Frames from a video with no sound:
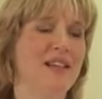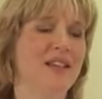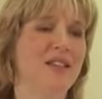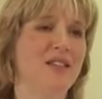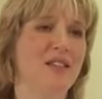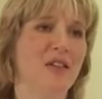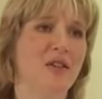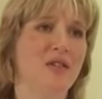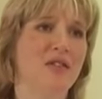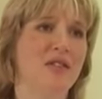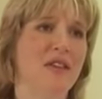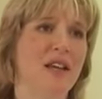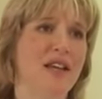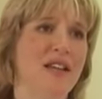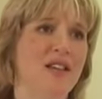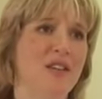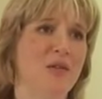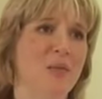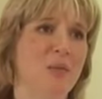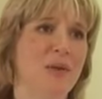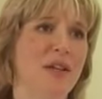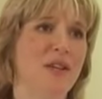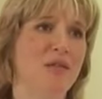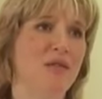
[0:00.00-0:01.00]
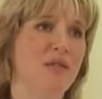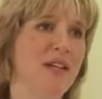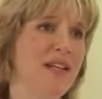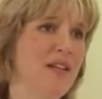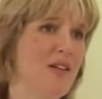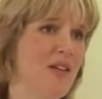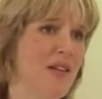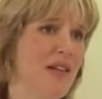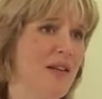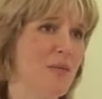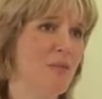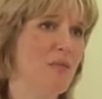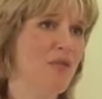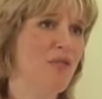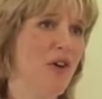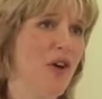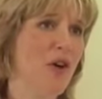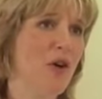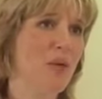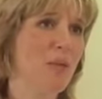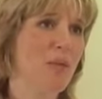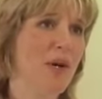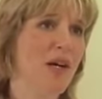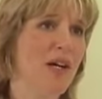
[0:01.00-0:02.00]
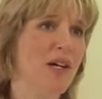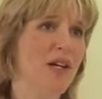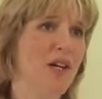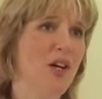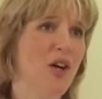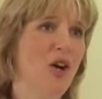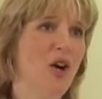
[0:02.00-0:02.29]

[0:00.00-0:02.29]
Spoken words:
associated with renal lymphoma